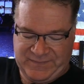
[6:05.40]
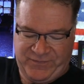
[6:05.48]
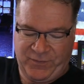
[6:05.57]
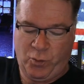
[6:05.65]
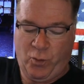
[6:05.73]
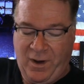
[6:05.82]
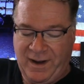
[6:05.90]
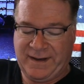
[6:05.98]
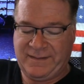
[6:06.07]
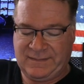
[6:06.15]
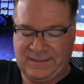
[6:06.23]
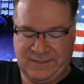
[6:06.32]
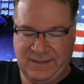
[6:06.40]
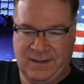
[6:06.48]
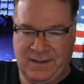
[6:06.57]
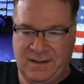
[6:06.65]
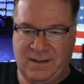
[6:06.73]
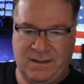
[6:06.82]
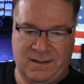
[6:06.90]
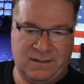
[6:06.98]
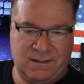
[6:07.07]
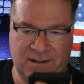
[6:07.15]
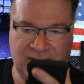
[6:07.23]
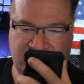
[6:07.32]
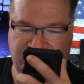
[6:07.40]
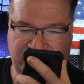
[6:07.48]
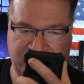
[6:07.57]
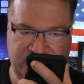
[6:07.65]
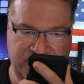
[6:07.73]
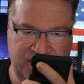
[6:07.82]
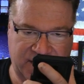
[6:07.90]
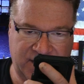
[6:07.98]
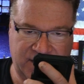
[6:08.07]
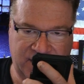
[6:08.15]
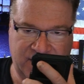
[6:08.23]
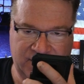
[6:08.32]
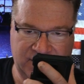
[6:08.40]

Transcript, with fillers: for what? Uh, for the